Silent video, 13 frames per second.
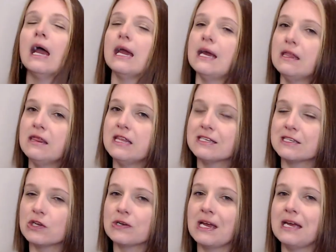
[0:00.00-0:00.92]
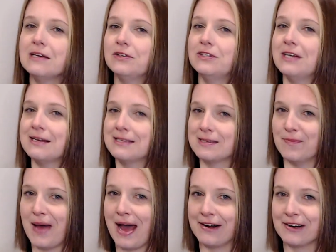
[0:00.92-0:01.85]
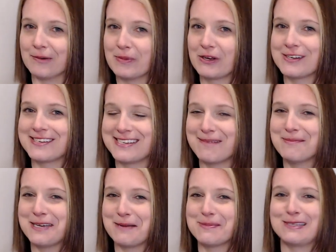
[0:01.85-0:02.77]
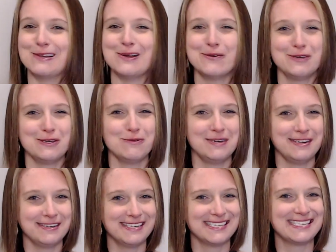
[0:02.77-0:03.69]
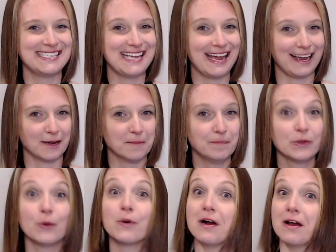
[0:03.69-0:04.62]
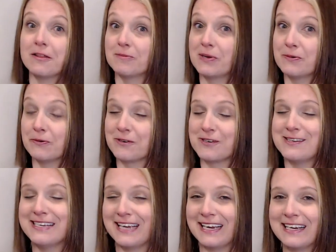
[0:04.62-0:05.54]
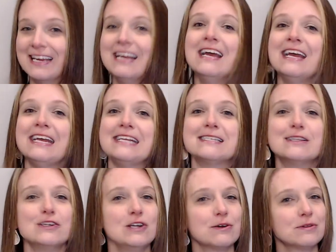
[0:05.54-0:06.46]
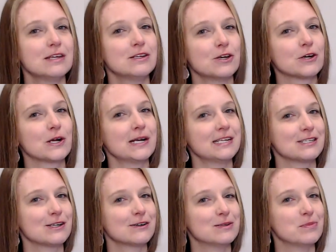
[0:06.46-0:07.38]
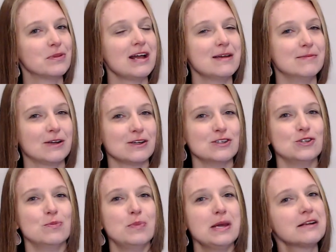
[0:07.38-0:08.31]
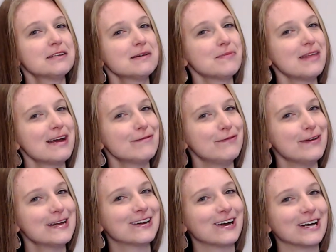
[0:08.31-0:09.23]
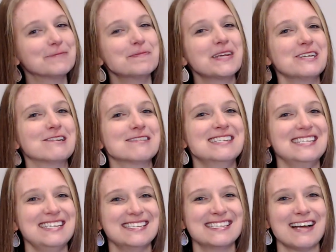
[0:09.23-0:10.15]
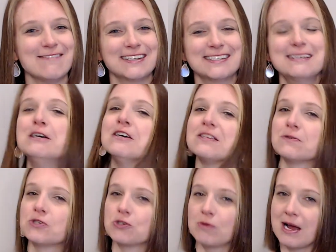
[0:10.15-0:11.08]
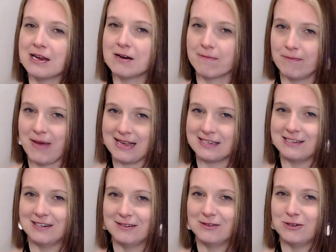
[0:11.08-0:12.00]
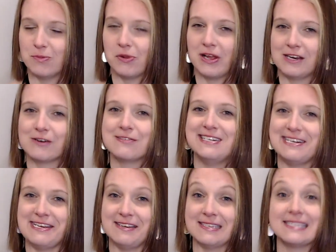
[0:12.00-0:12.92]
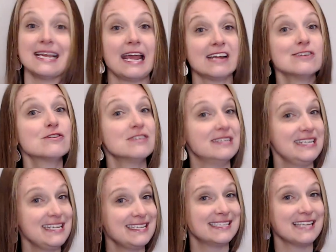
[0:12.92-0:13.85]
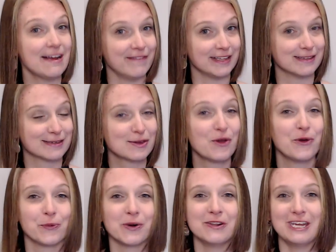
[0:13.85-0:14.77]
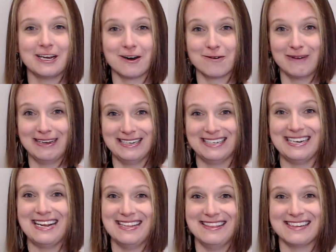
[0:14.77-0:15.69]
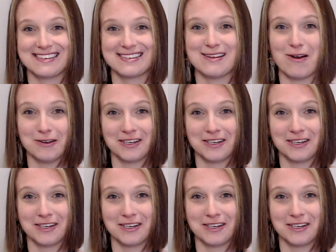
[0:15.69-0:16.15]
In this song, it does matter because sometimes the note you need to sing, or other people are singing, is the note that you're going to start to play because you picked up that finger in your D7. So try your best to play your Ds and your D7s where they are written in this song.